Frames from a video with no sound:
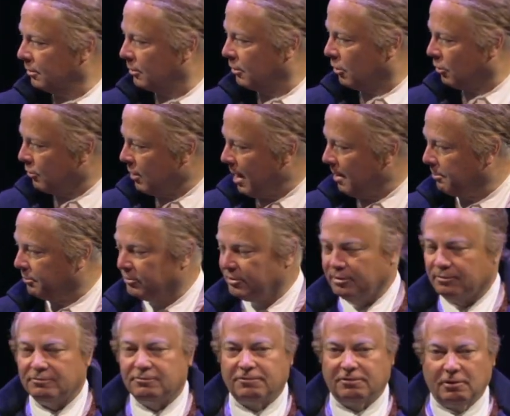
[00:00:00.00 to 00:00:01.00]
corrupt
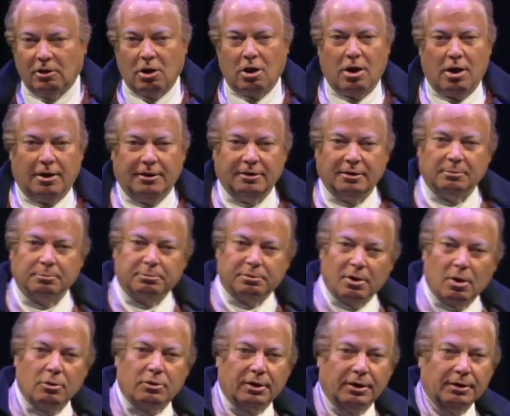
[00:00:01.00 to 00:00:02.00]
and flawed and
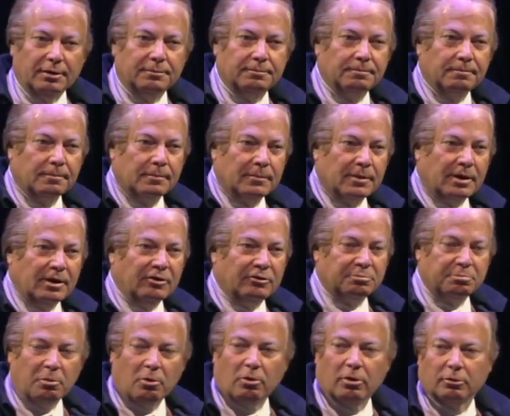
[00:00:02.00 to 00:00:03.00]
broken, that
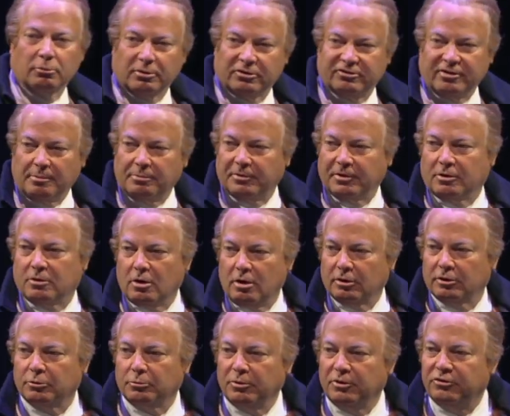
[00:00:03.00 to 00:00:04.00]
he's born with something
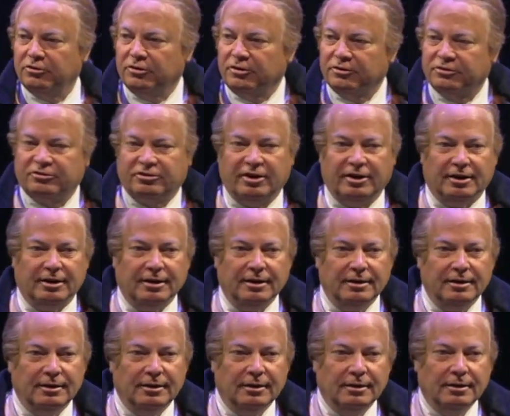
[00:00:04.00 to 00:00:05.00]
called original sin,
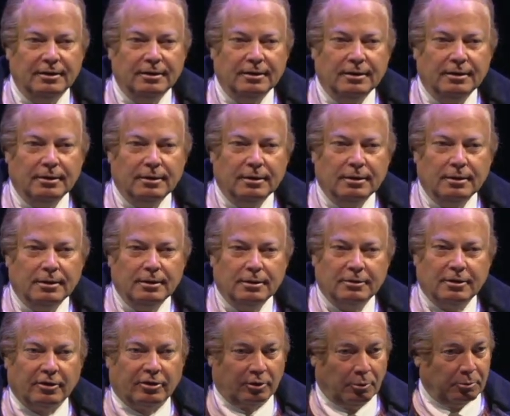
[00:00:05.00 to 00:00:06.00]

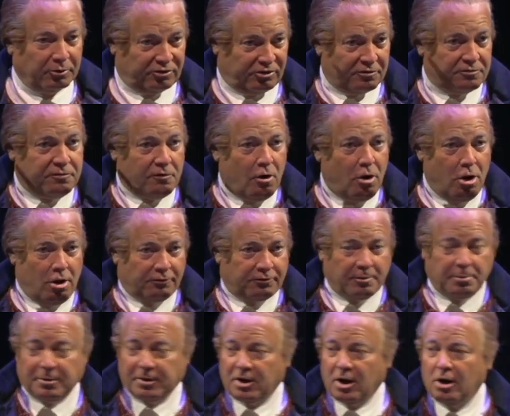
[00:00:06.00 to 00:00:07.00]
that there was the fall
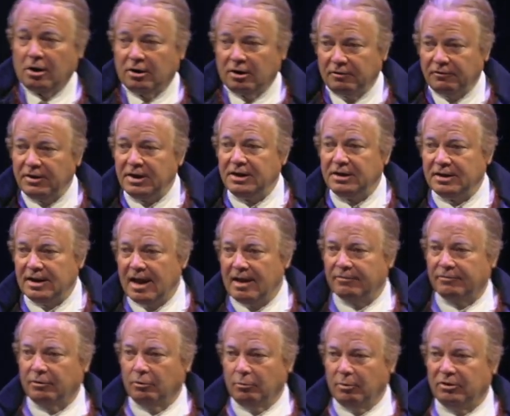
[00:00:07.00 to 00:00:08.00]
from the Garden of Eden,
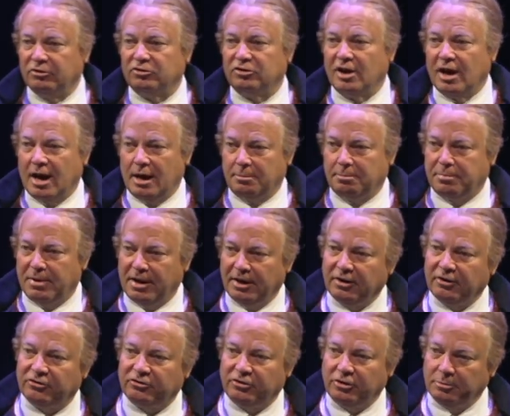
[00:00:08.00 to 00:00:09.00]
after which God
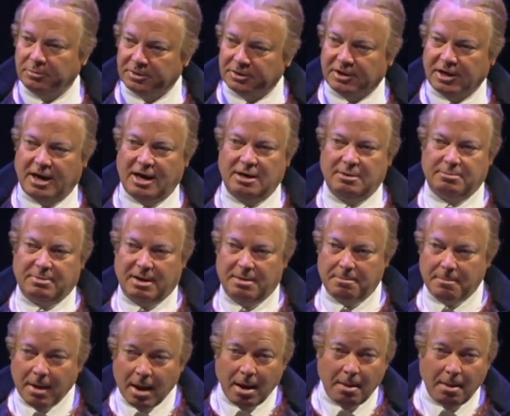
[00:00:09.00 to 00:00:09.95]
punished humankind by